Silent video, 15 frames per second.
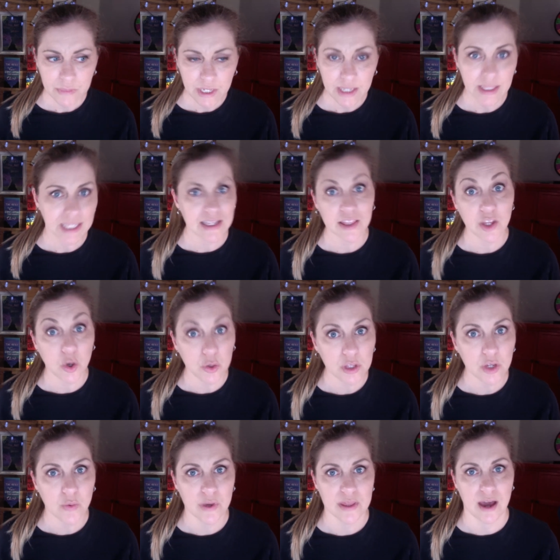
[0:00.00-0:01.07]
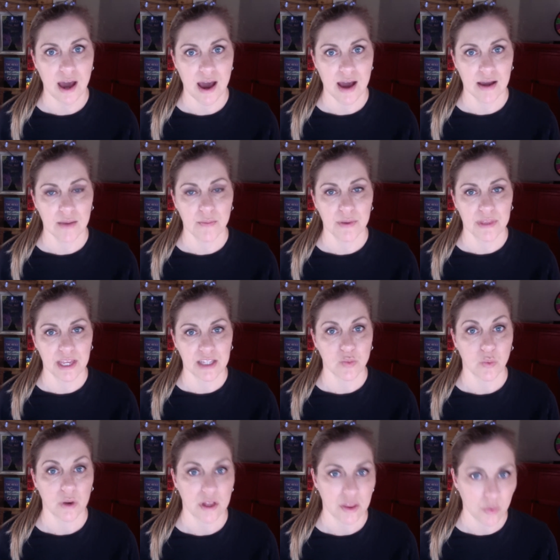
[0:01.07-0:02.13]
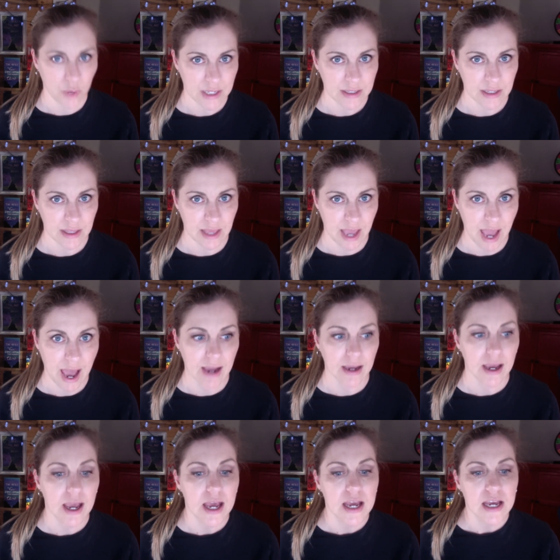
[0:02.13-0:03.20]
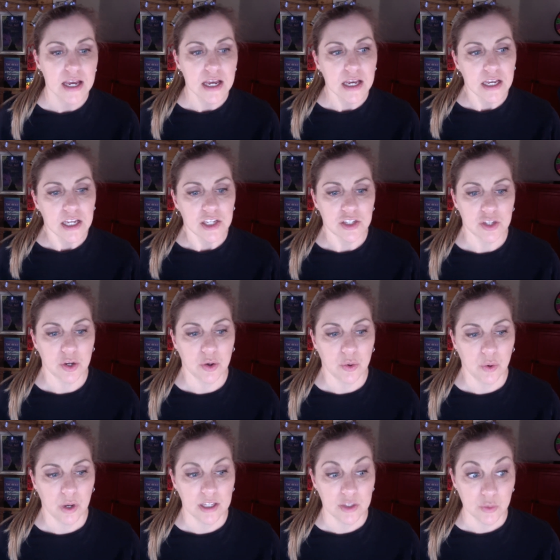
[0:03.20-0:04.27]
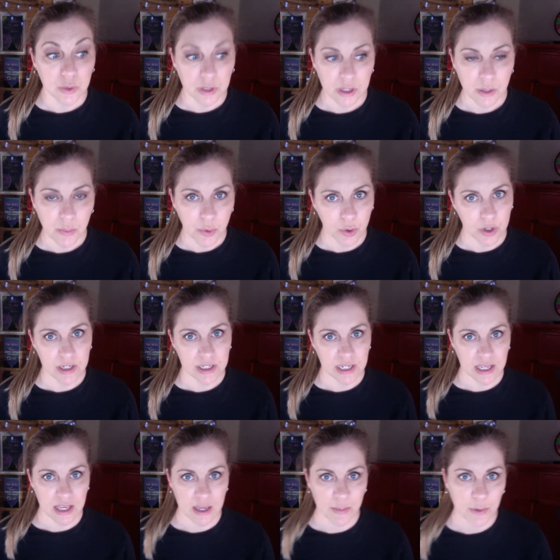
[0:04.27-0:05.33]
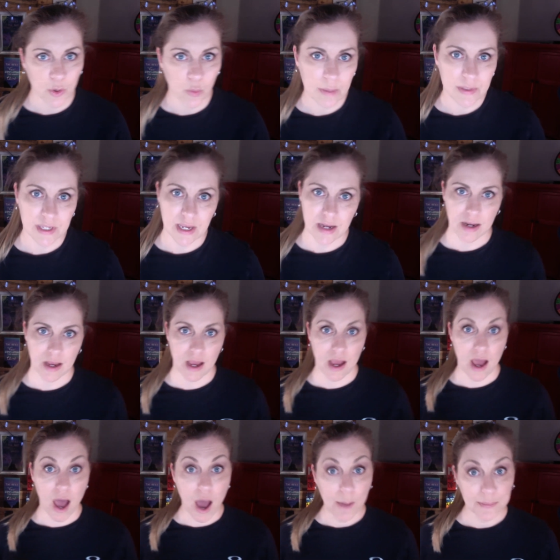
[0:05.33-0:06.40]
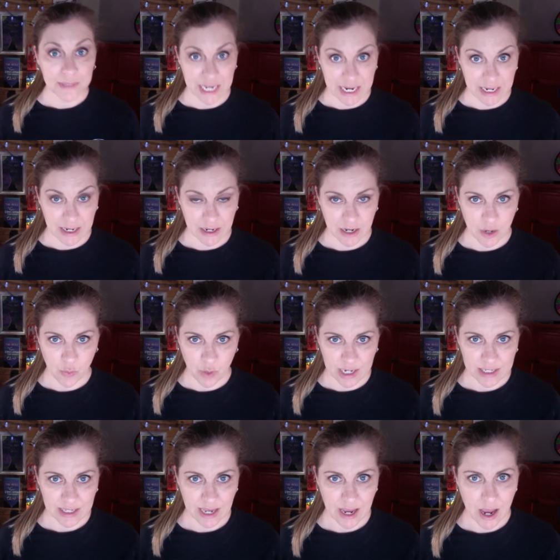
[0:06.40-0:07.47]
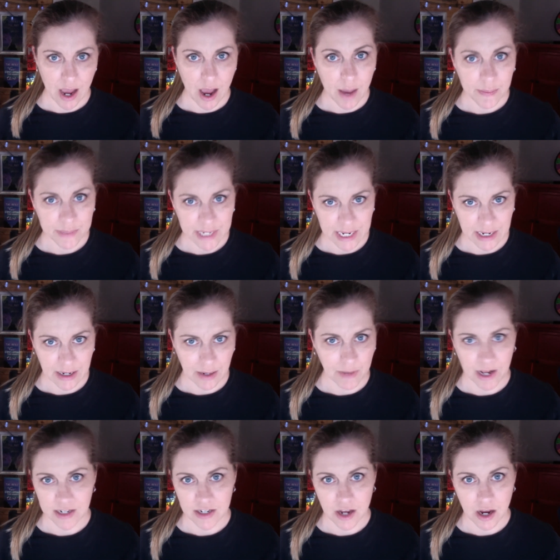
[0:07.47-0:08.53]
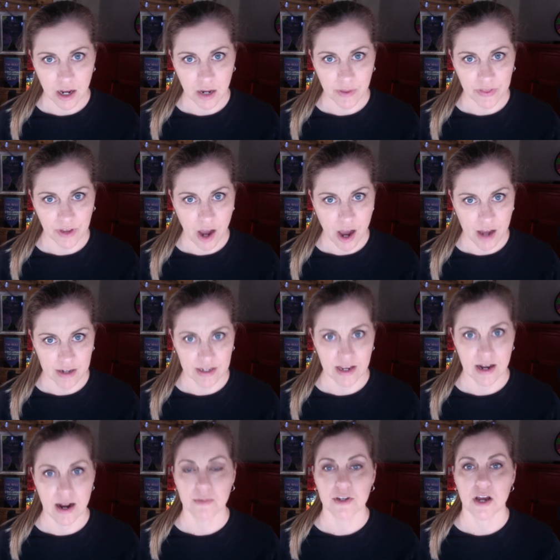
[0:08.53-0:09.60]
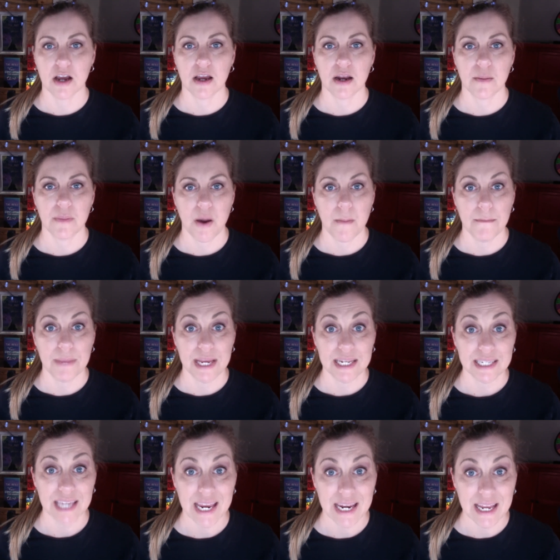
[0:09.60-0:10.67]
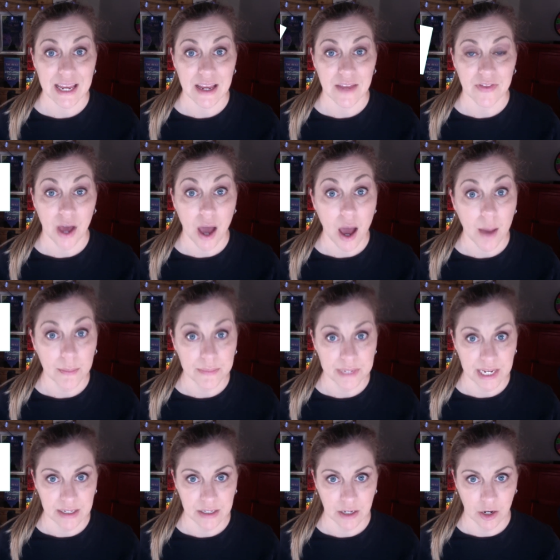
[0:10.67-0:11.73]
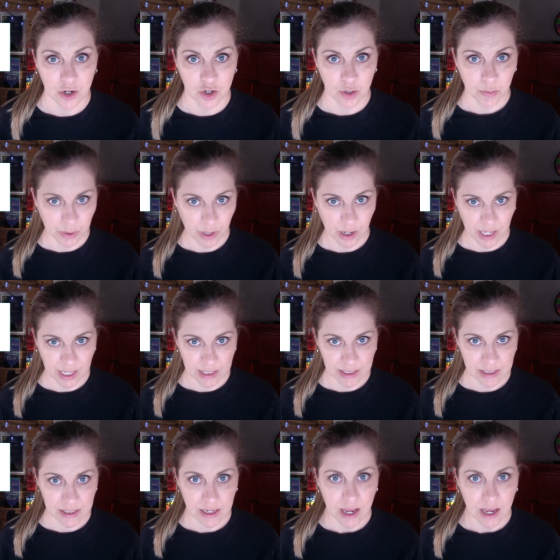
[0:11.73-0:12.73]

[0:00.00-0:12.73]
that's not the only way they hack, but that's one of the ways that they hack. So it's really important to keep your website updated. And when I say updated, I'm not talking about the content, I'm talking about maintaining the updates on your plugins.